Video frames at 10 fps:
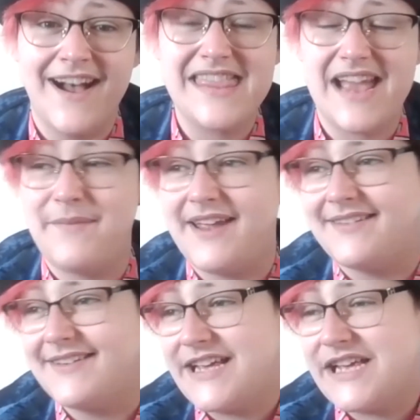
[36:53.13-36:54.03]
I
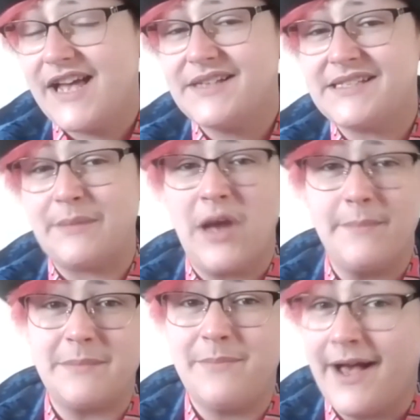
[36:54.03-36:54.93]
mean,
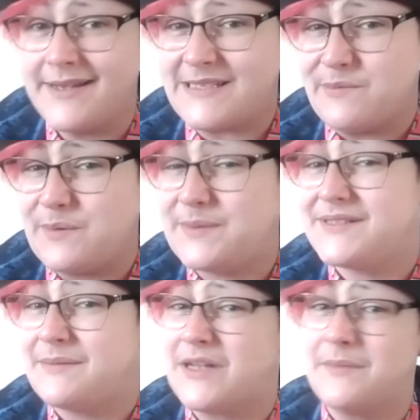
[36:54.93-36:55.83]
sometimes I'm personal,
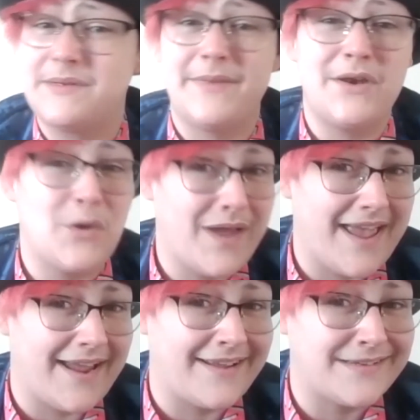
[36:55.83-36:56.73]
sometimes I'm
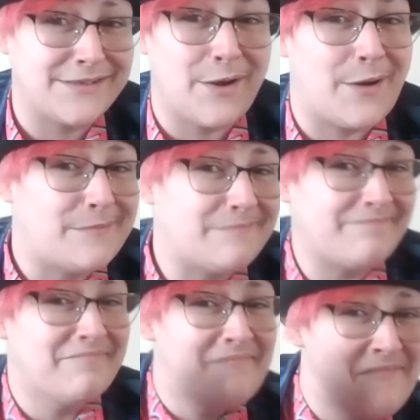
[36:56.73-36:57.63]
annoying. So
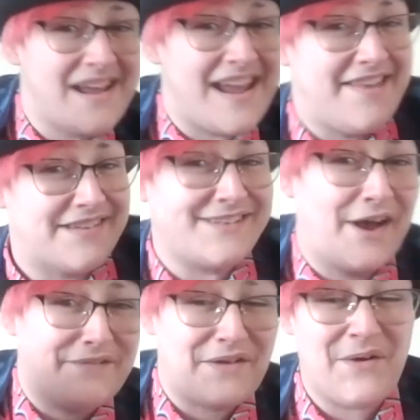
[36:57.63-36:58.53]
either
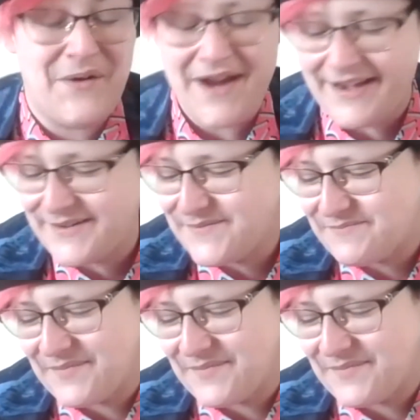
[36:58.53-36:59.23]
side of the coin.